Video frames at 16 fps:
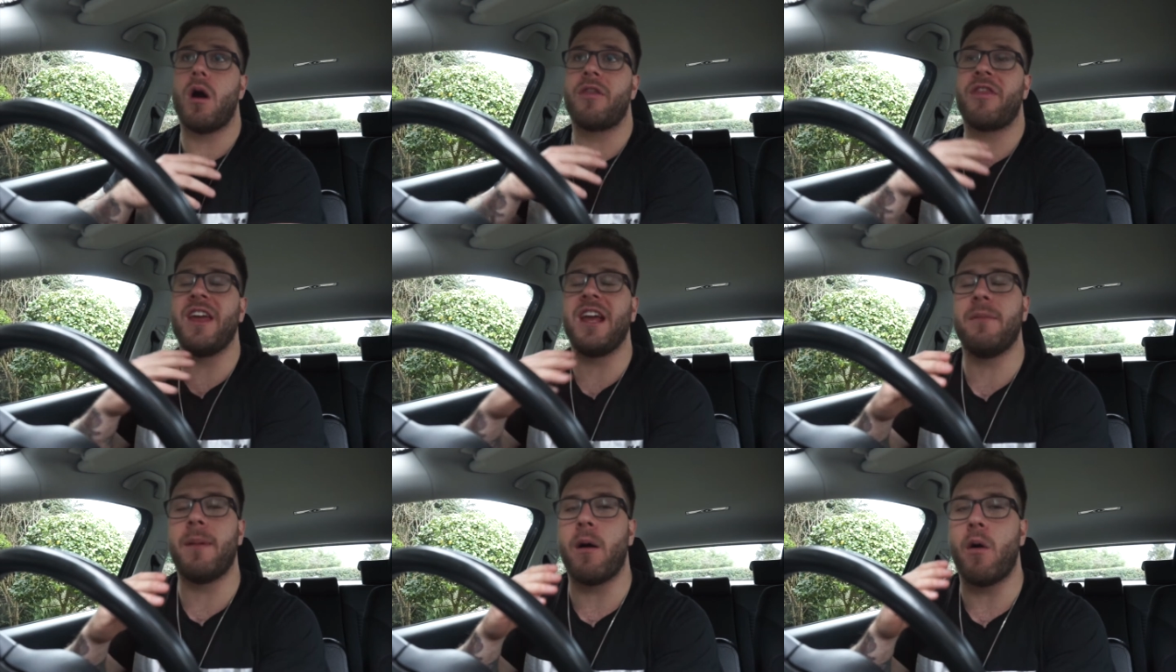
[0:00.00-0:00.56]

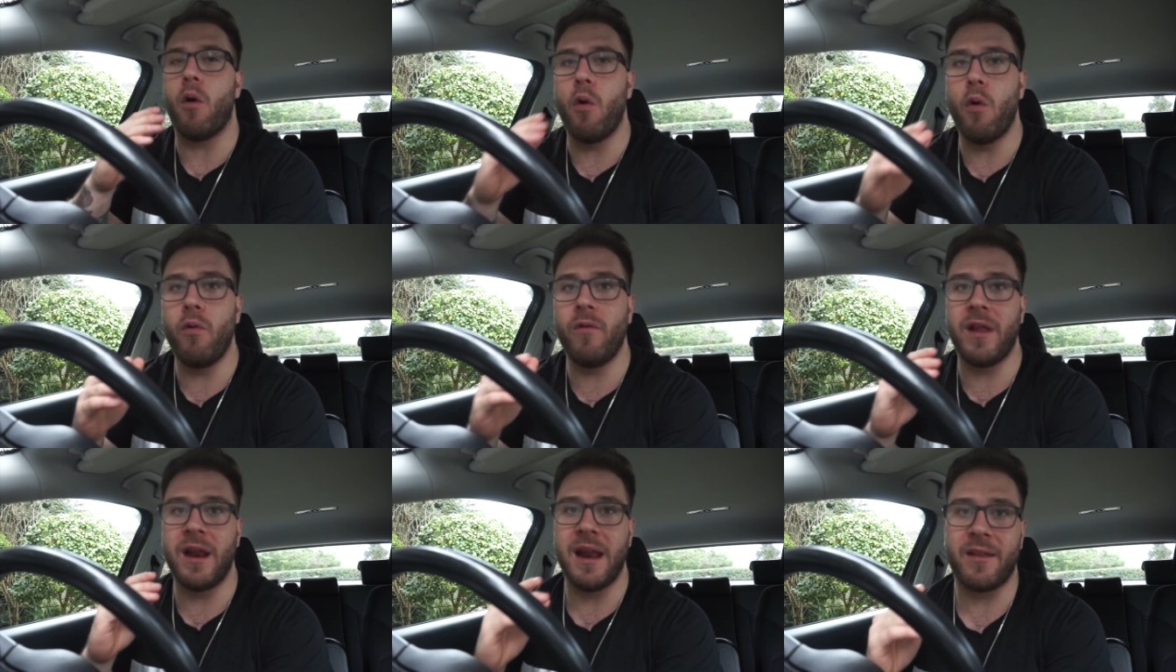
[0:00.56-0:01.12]
think about
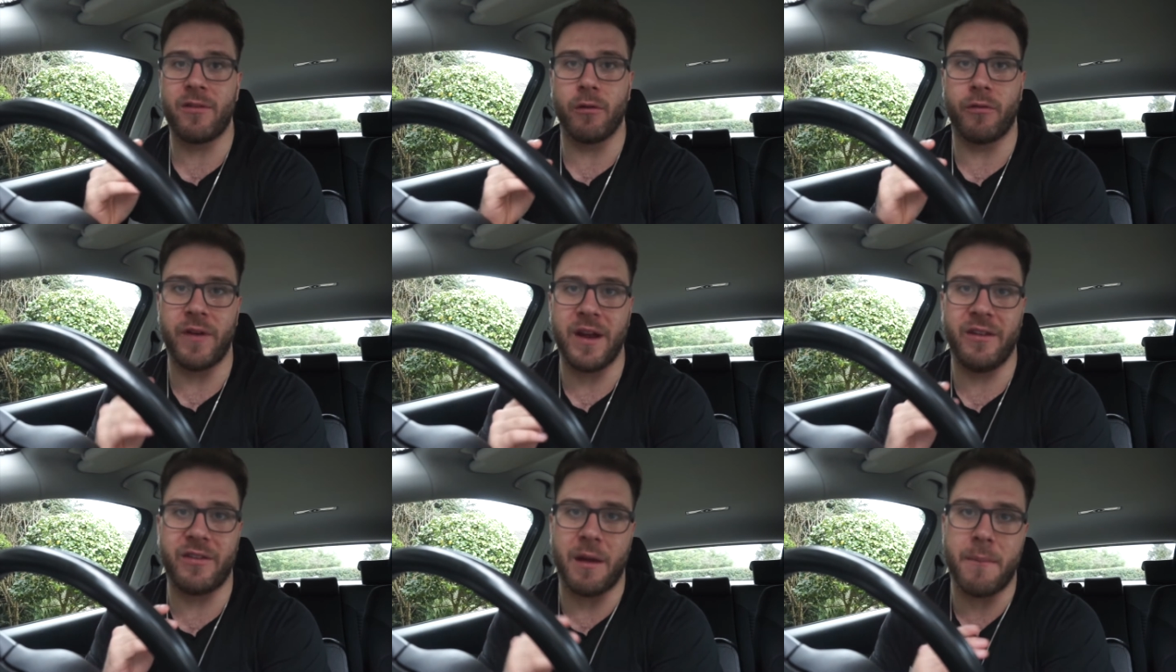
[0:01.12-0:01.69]
all the little
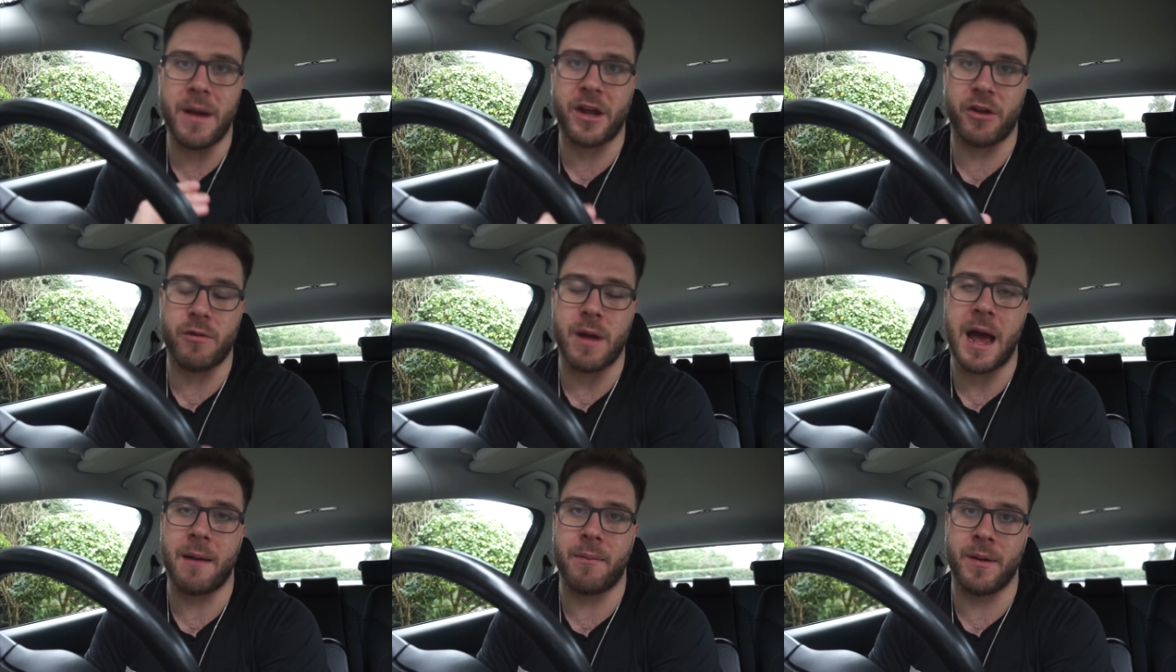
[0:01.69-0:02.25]
things that make
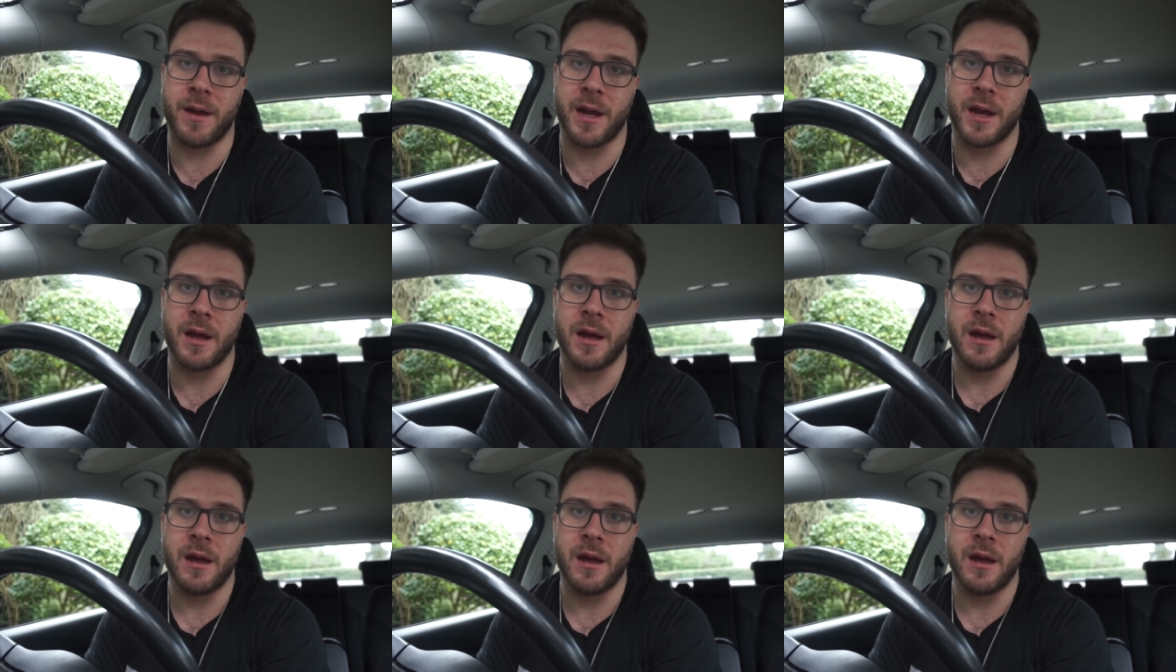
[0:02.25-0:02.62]
you happy,